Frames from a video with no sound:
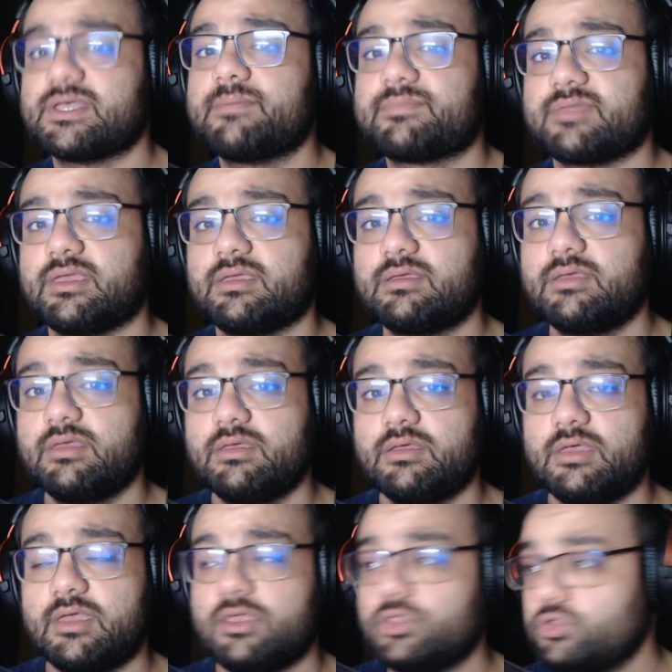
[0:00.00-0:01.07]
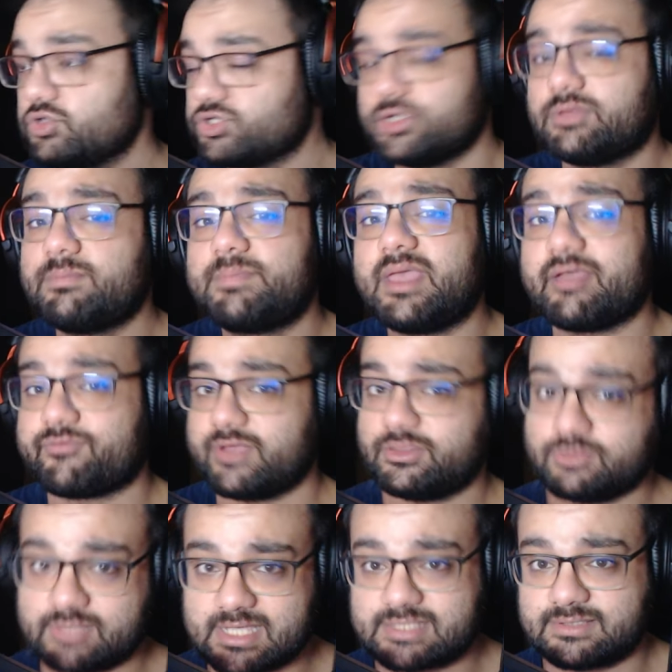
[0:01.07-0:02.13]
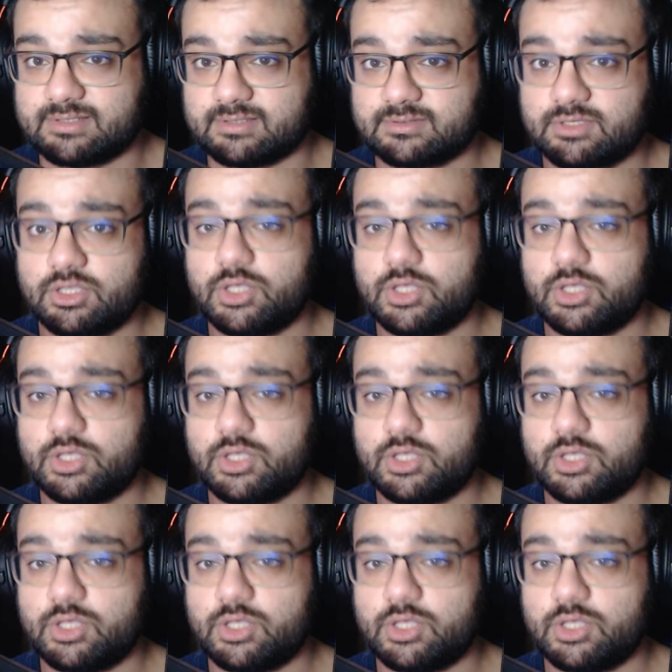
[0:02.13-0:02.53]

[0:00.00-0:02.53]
something, you shouldn't be afraid to test it.